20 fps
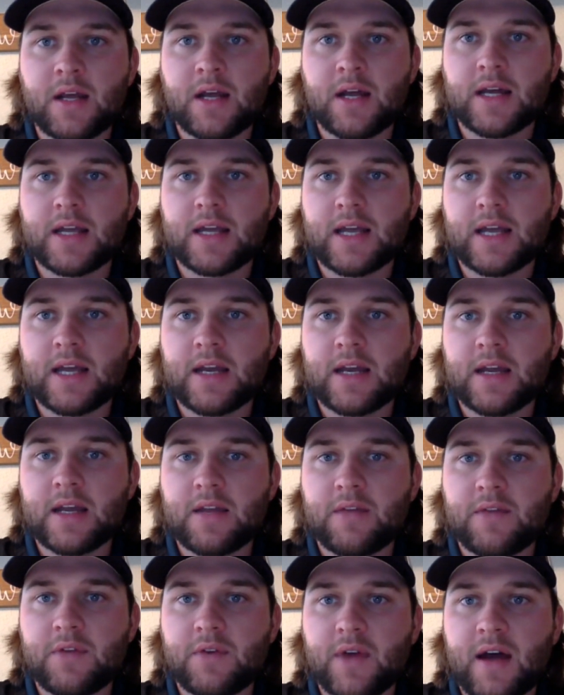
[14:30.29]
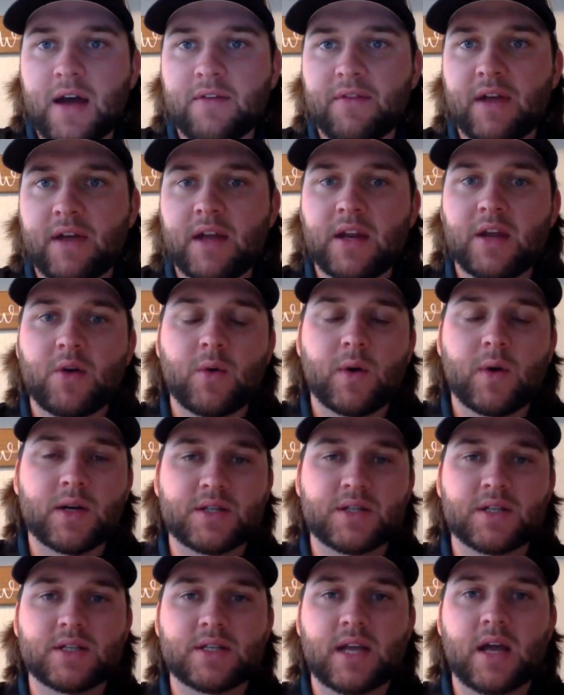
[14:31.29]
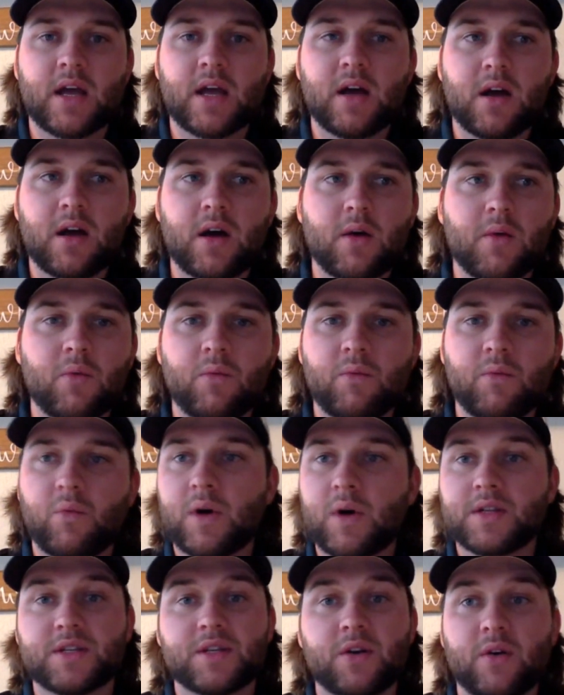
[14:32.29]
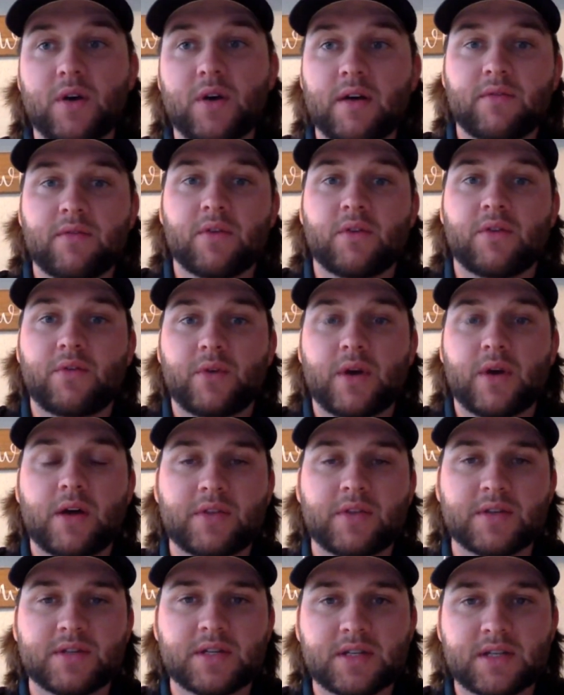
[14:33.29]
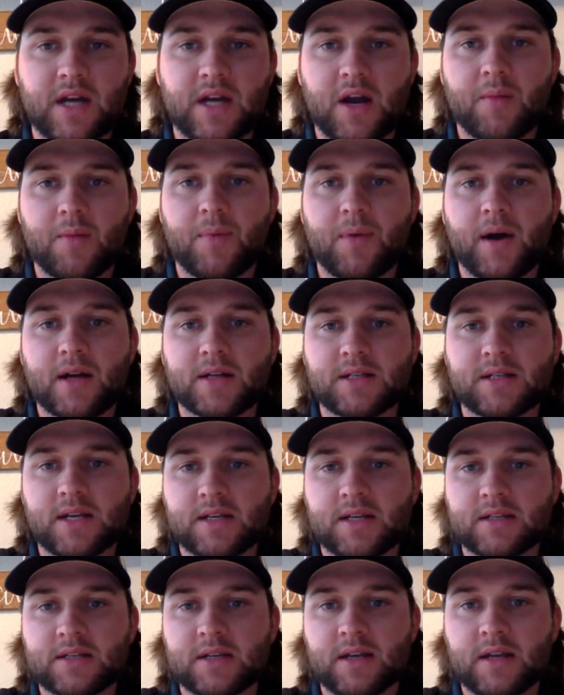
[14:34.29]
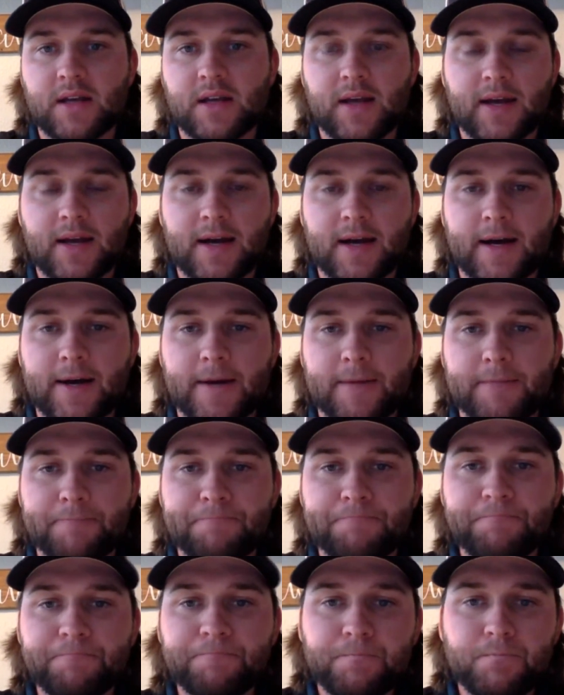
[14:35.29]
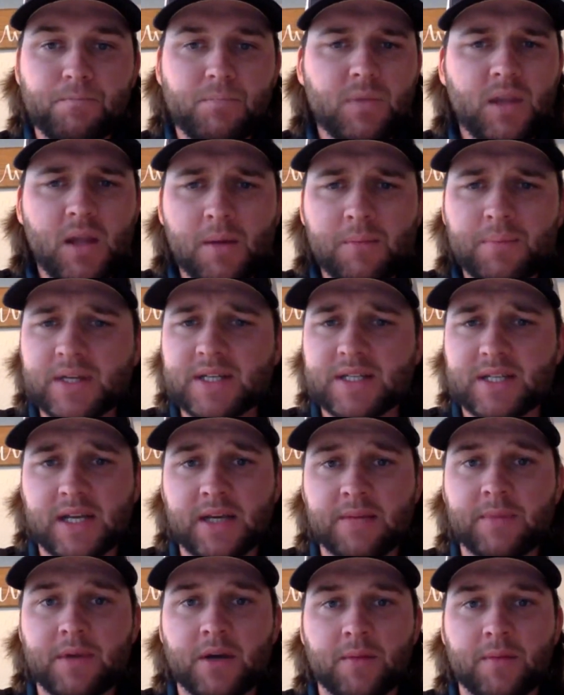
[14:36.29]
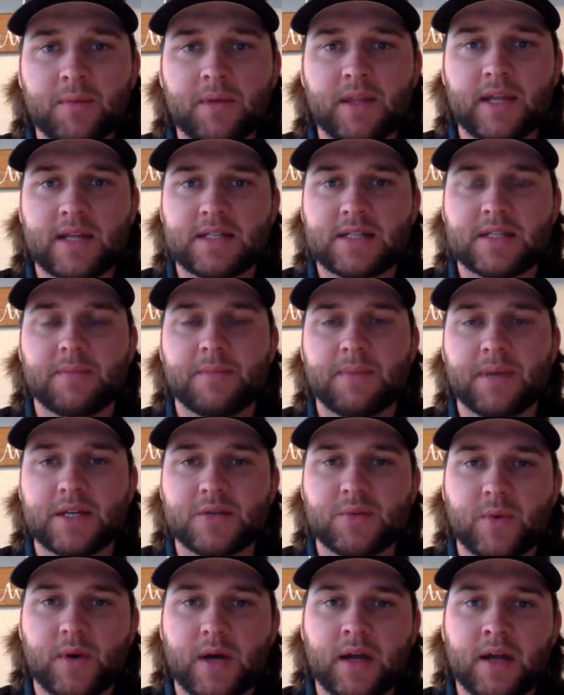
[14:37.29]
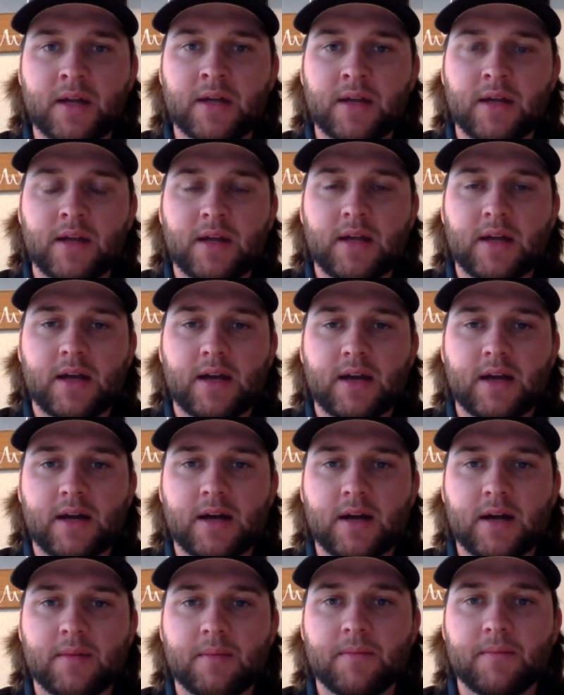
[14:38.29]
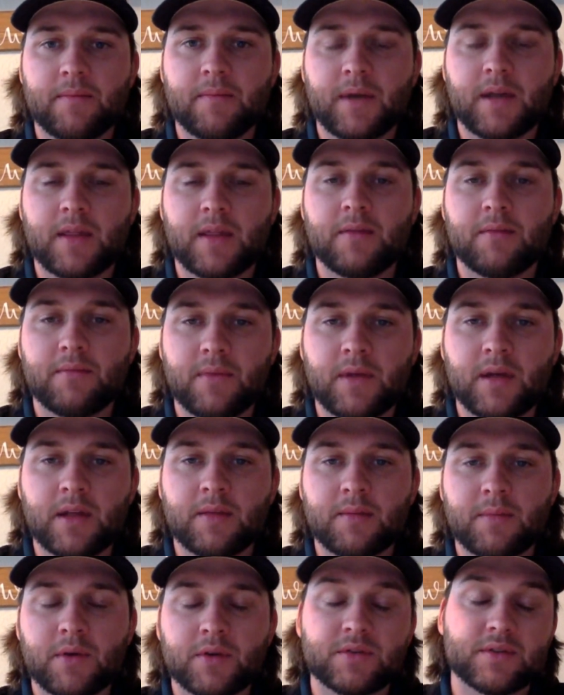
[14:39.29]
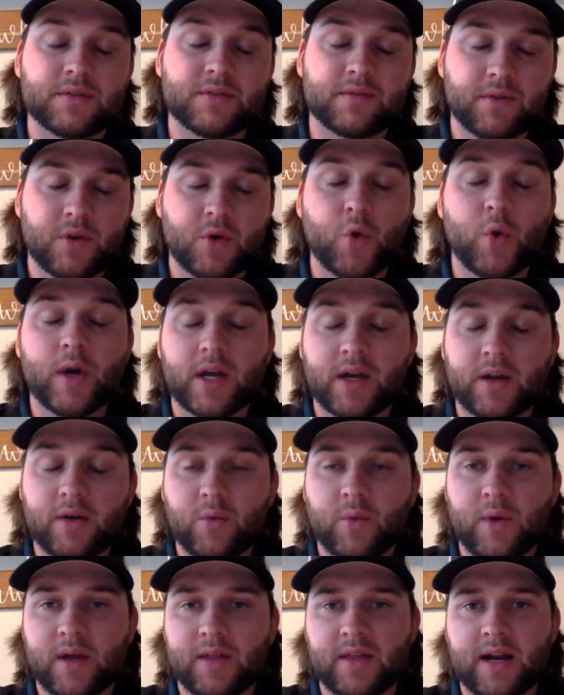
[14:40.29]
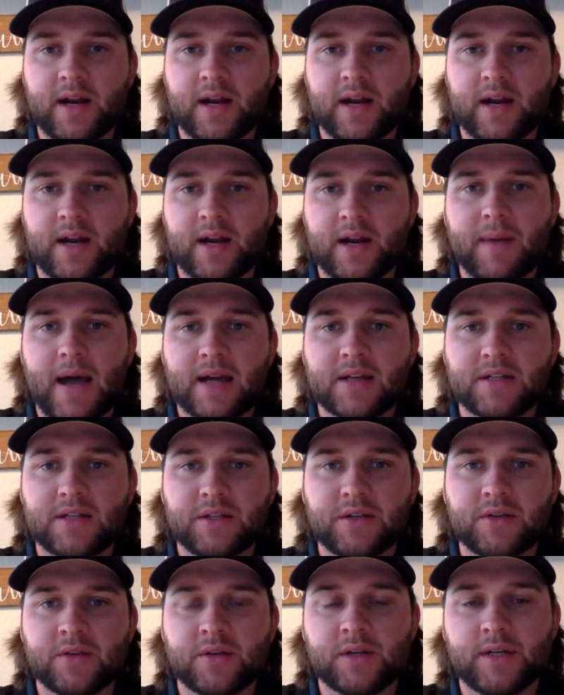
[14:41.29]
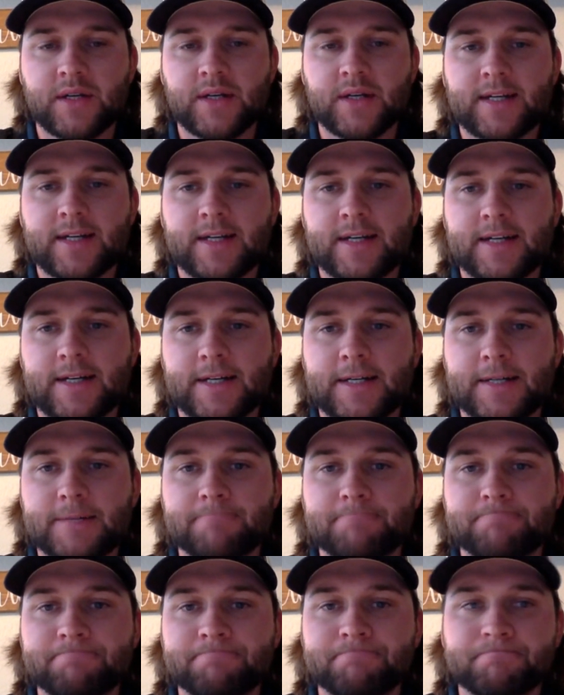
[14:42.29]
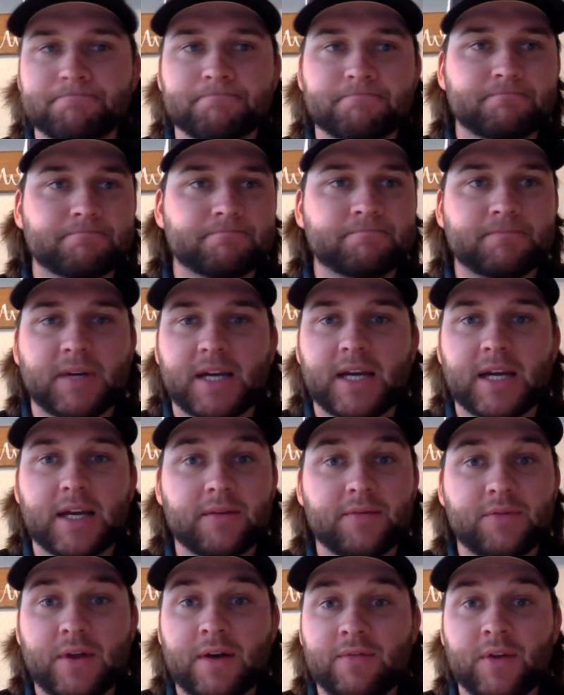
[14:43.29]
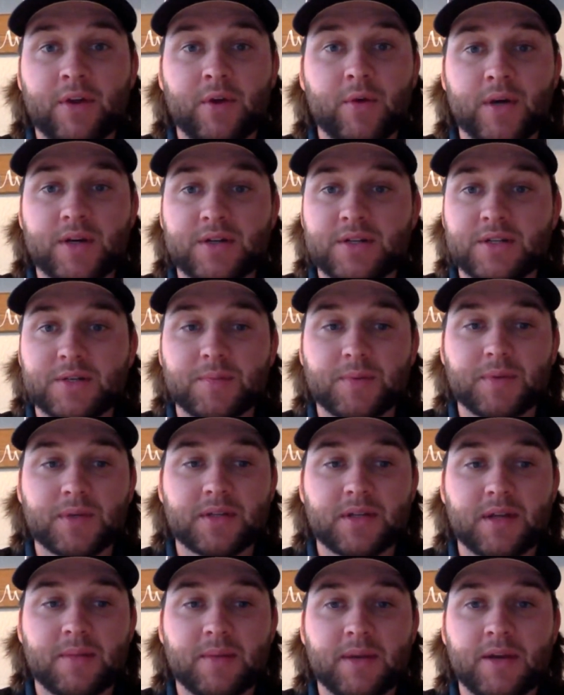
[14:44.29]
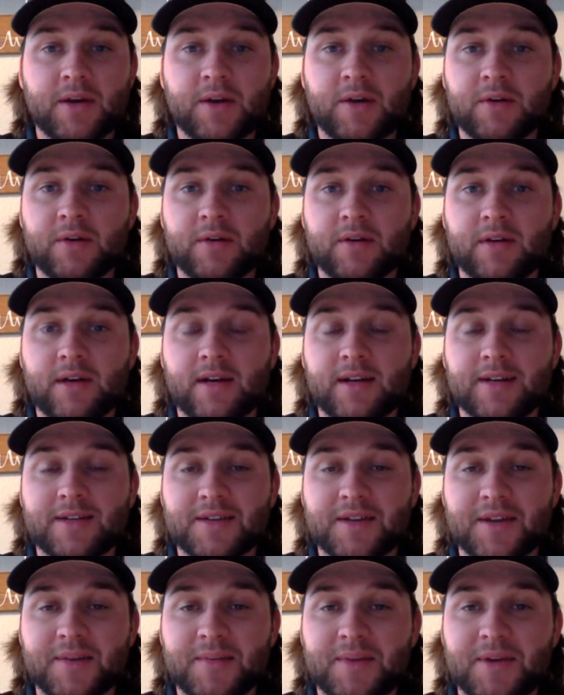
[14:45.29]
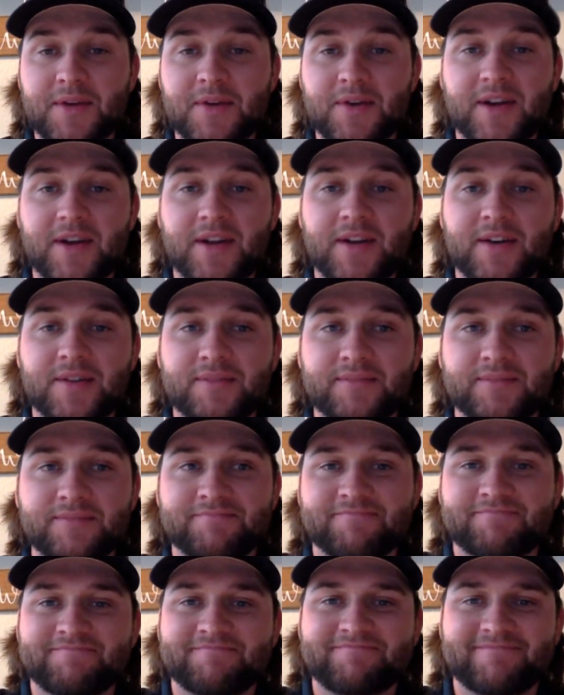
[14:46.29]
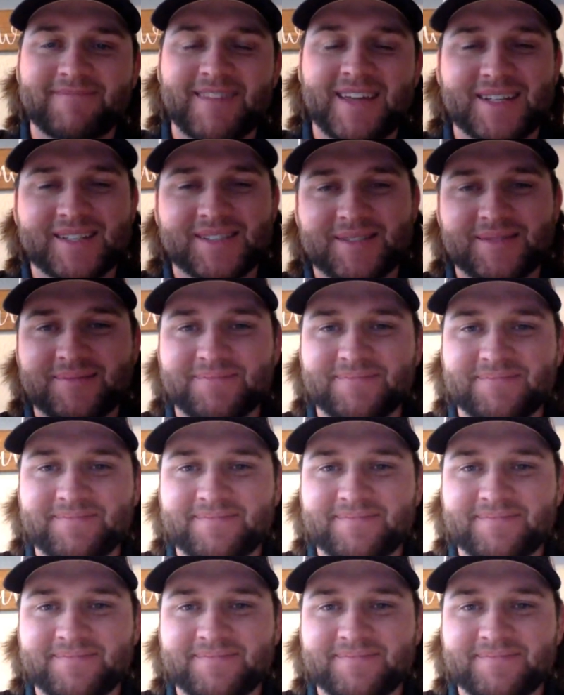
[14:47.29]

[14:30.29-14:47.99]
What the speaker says: Again, if you have any questions whatsoever throughout this entire process, please email me. That's the best way. And the most quick way that I'll get back to you. Again, if you have any questions, please let me know. It's going to be a great year. Thanks.